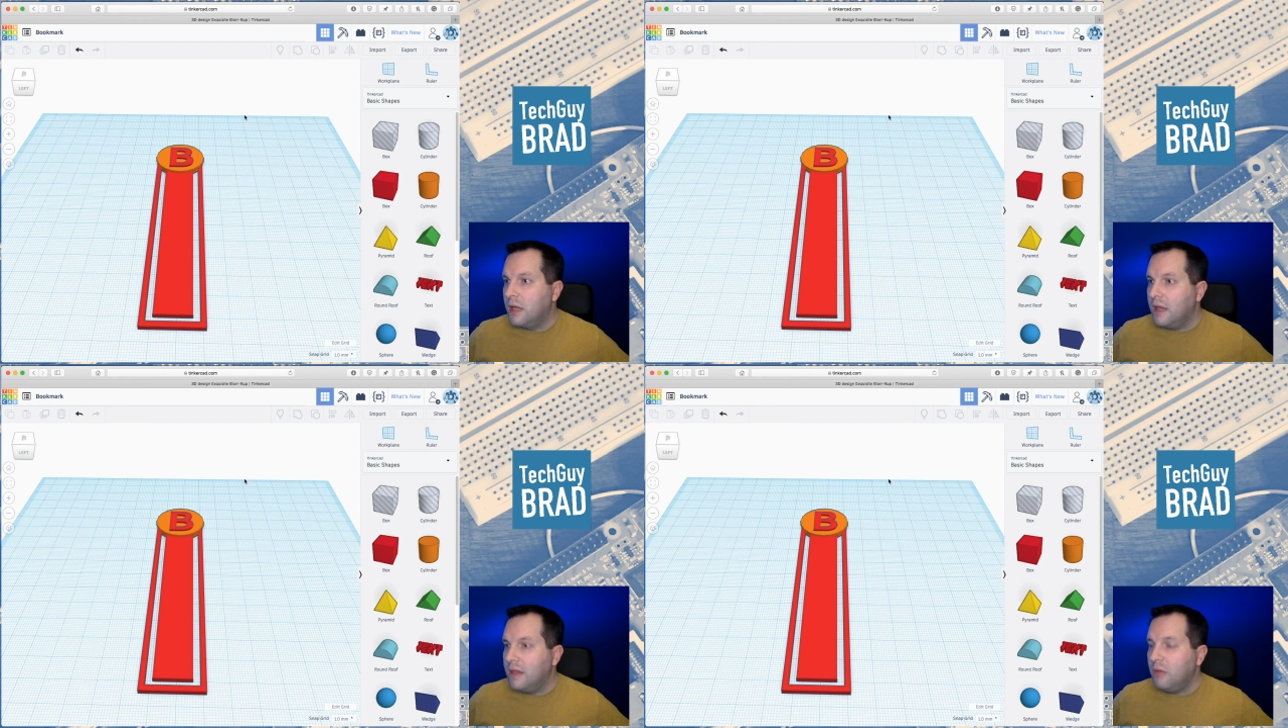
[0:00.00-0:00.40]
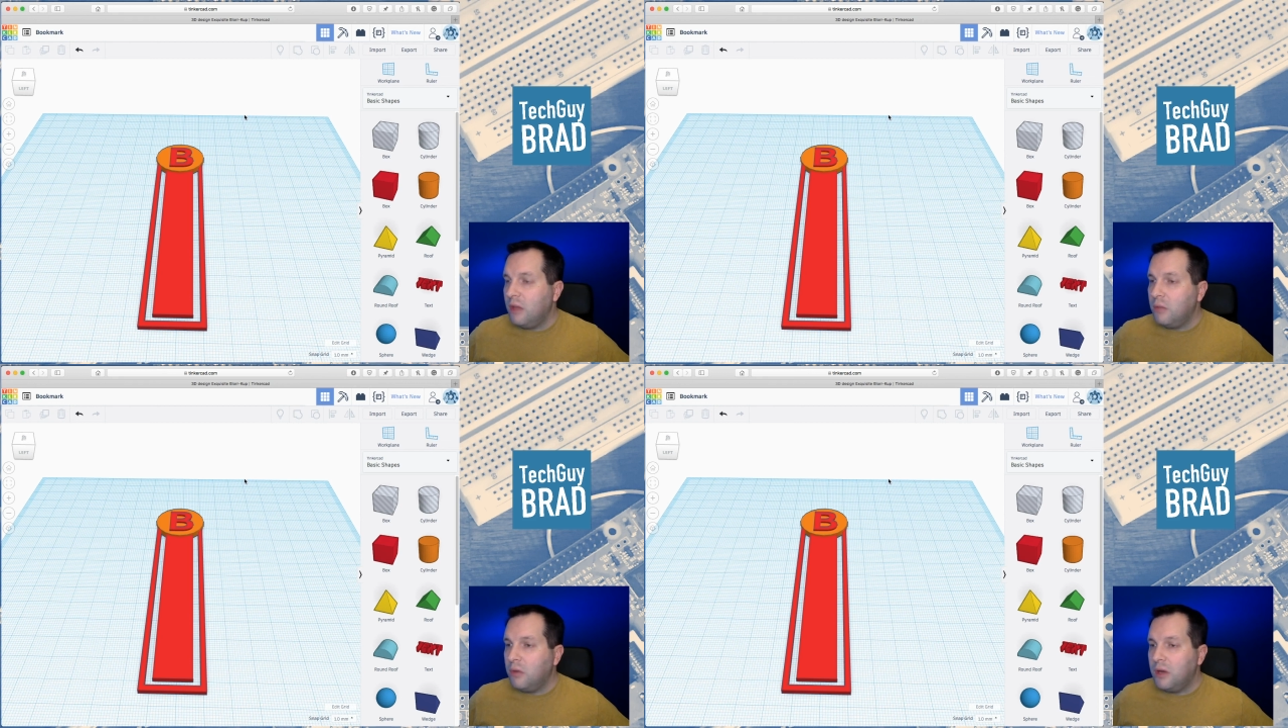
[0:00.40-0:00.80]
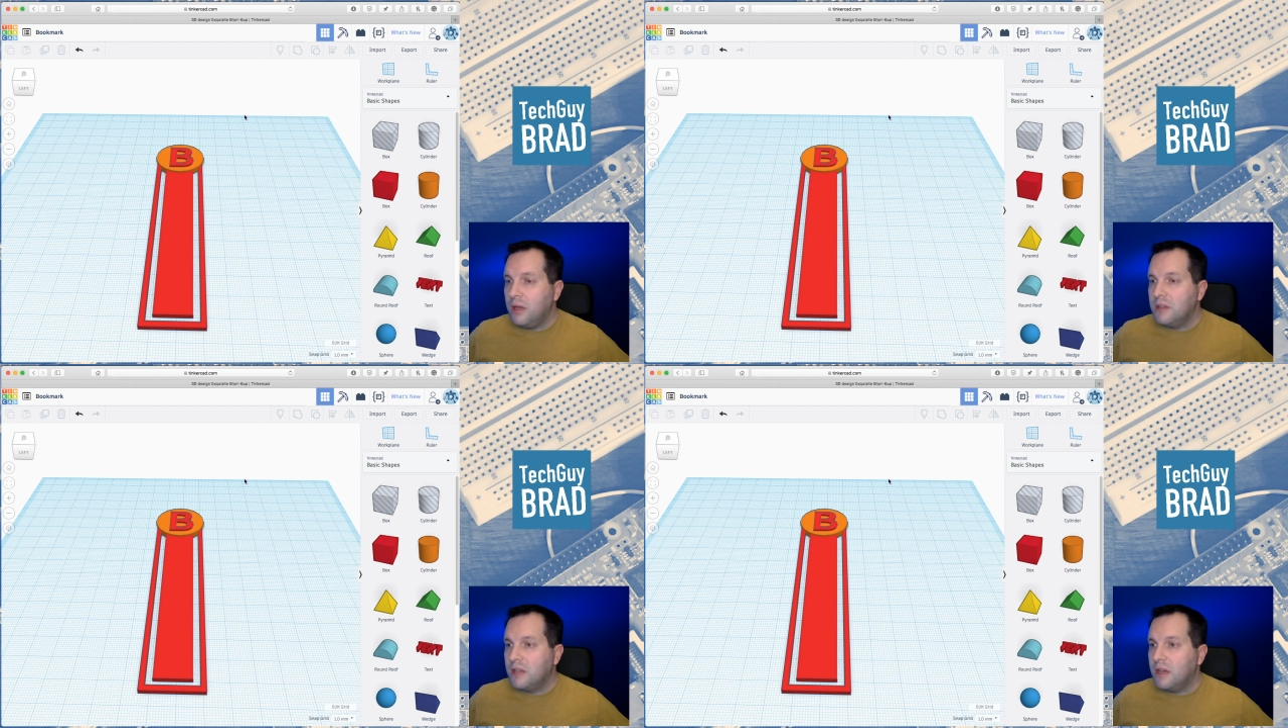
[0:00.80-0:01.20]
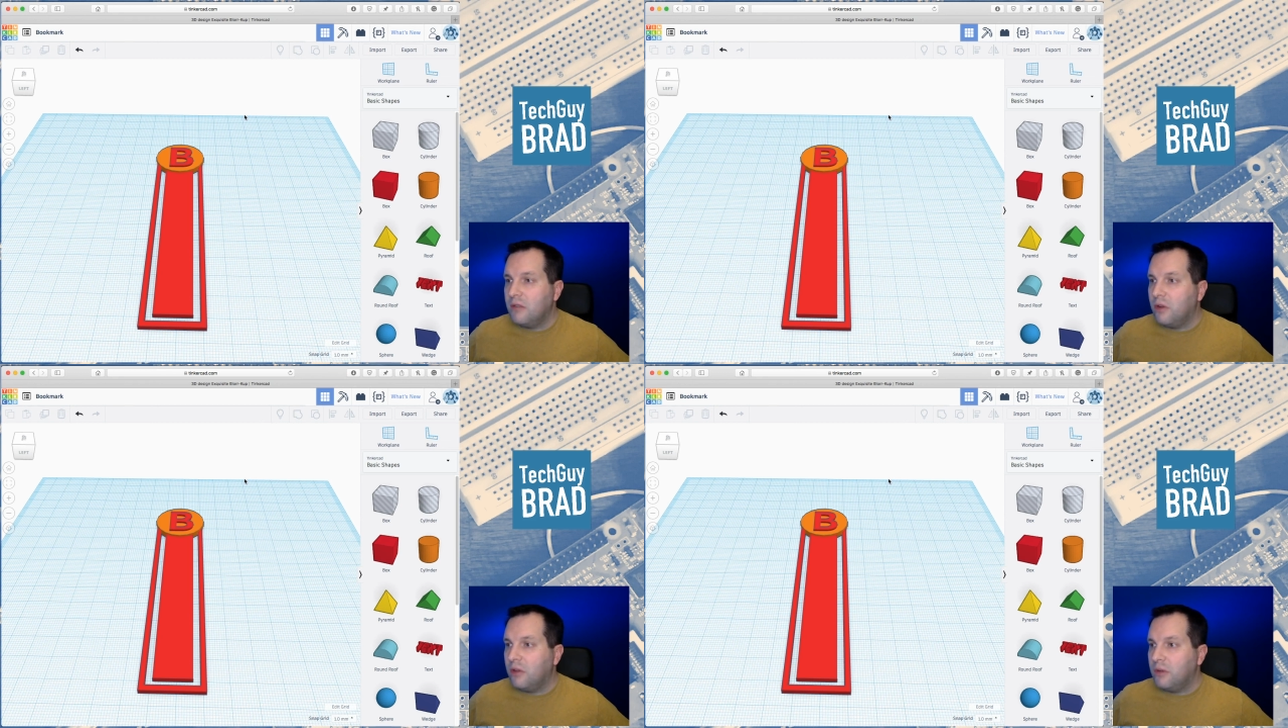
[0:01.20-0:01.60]
and then we can put it inside
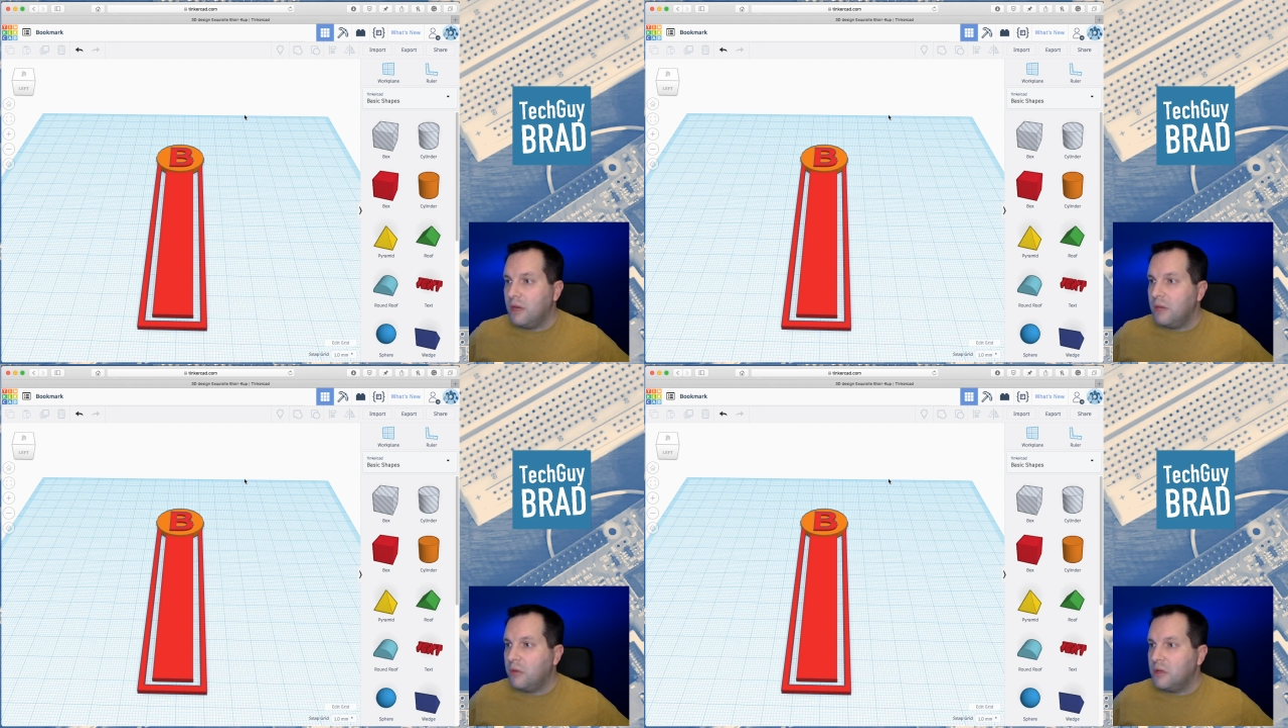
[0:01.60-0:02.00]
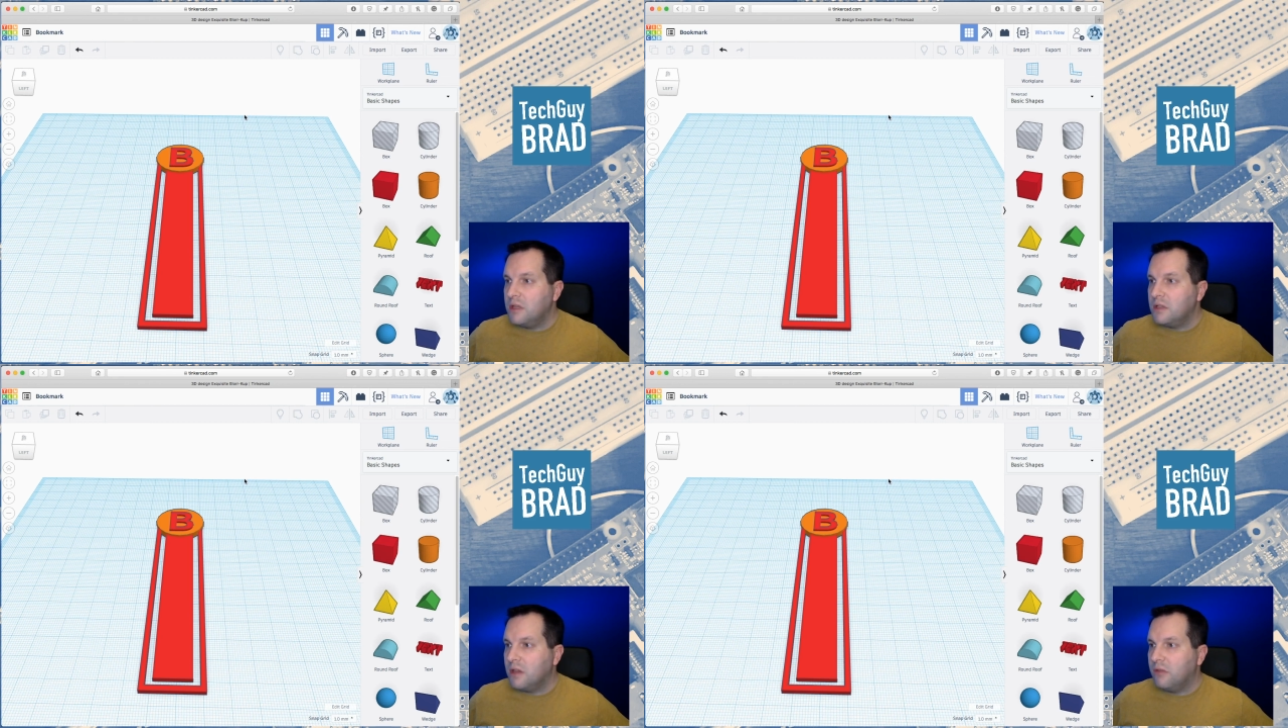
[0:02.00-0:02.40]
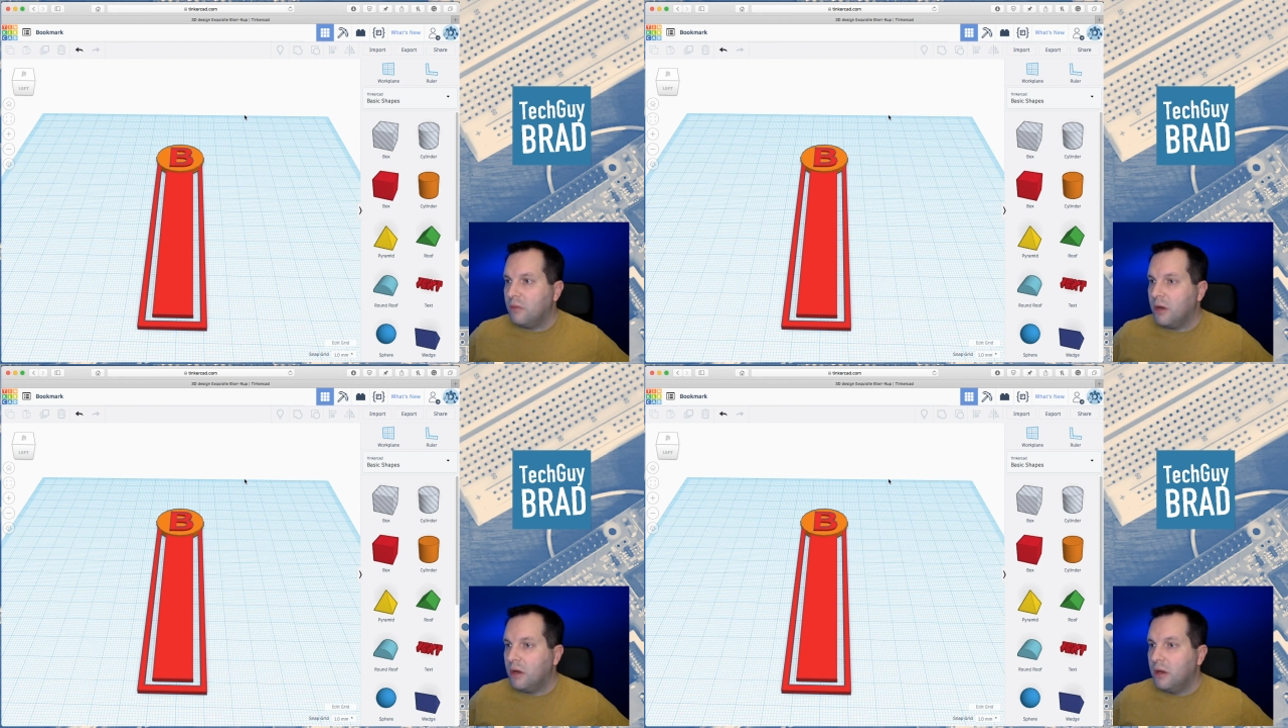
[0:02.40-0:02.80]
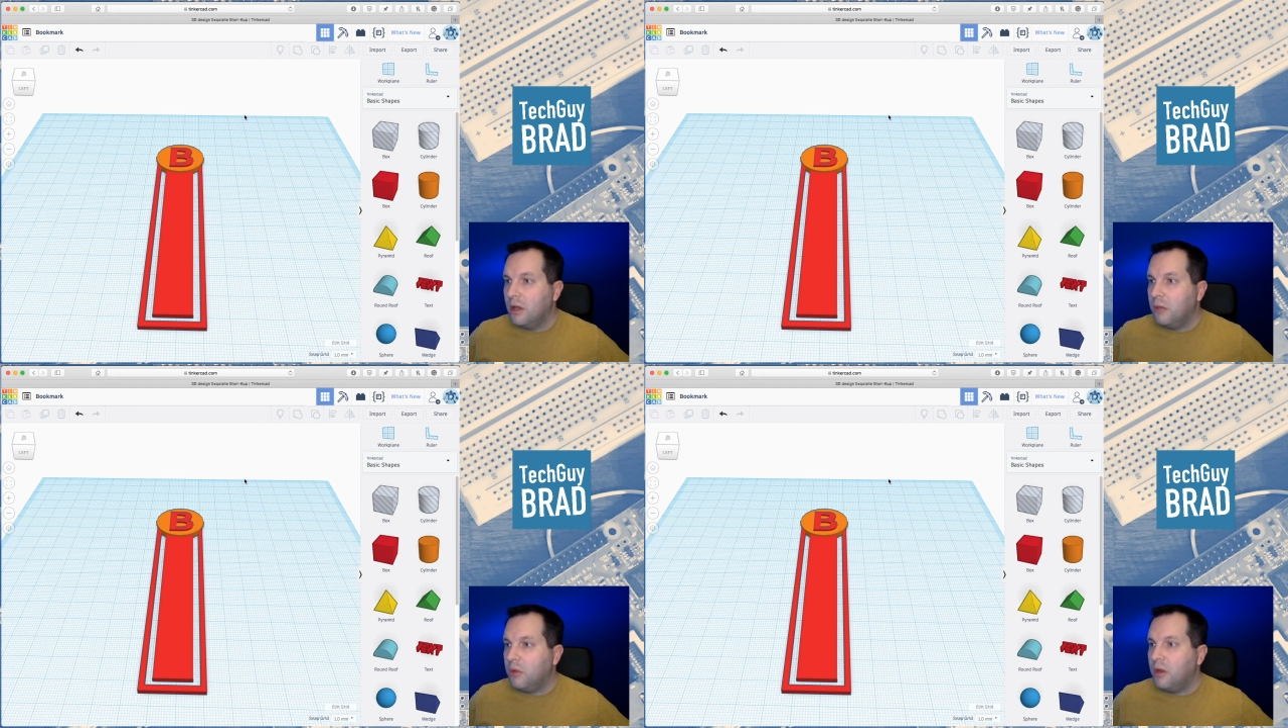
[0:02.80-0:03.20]
of our 3D printing software
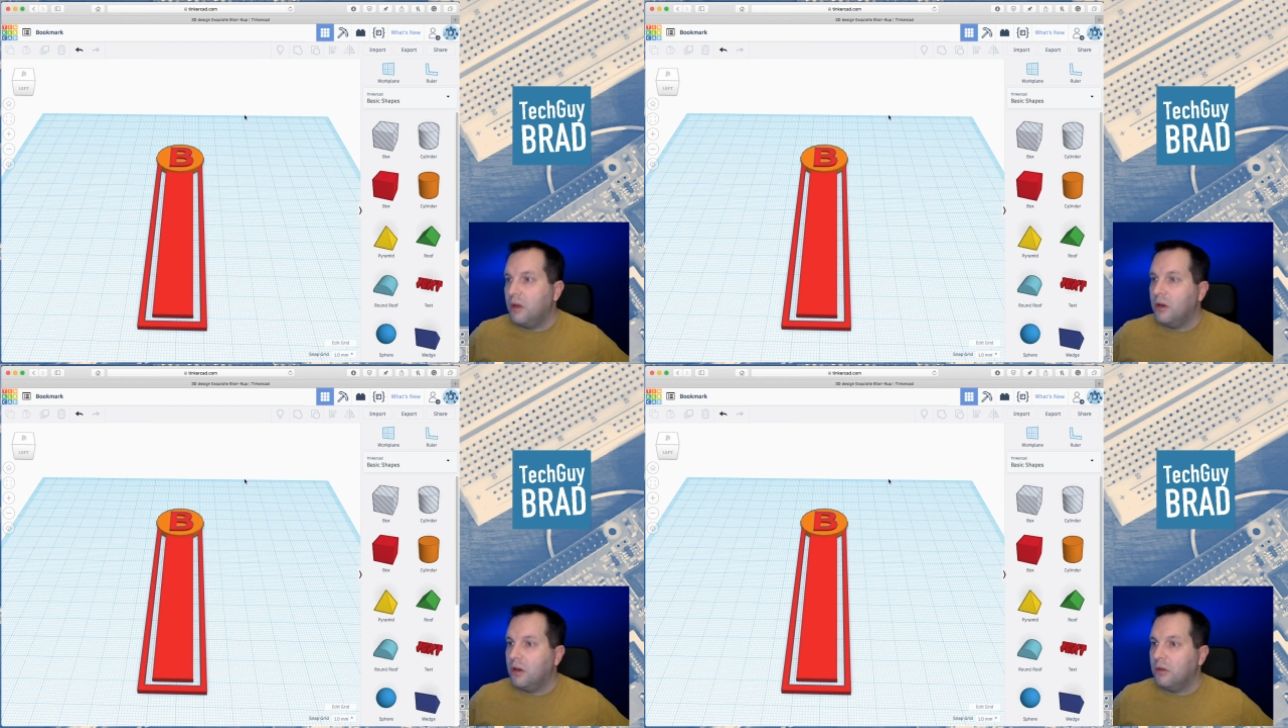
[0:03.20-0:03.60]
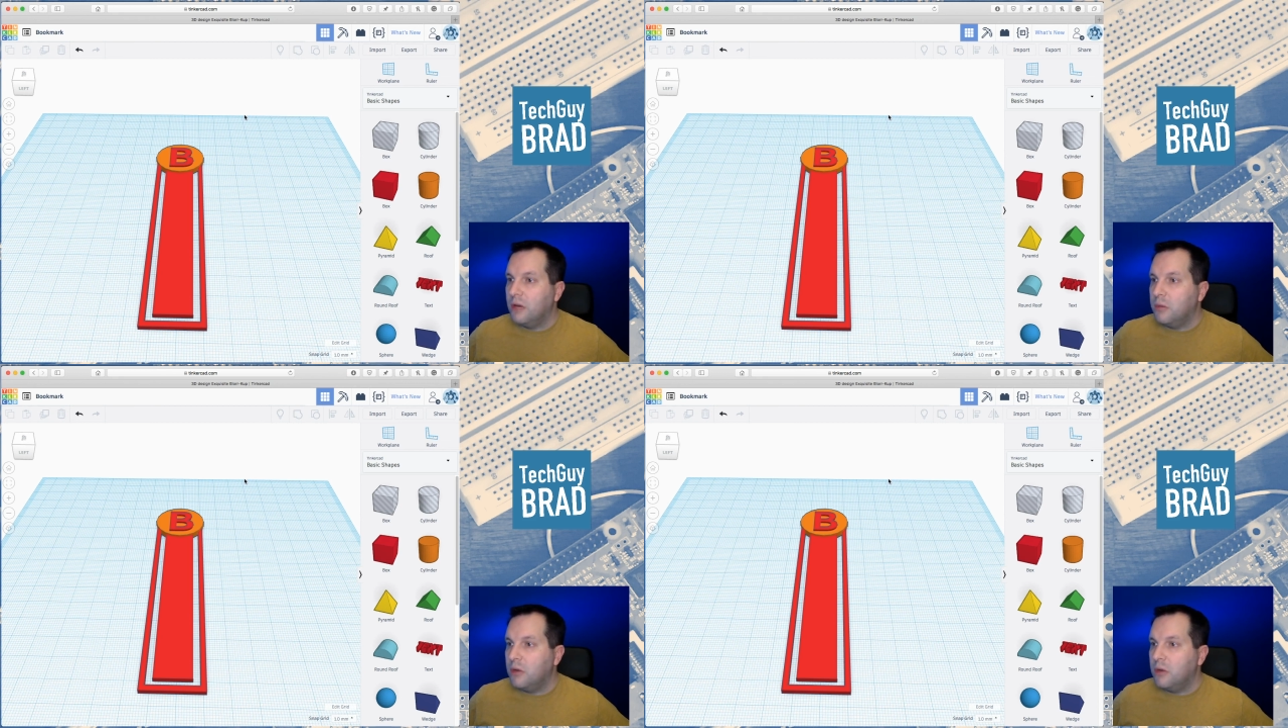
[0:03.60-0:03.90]
and print it on our 3D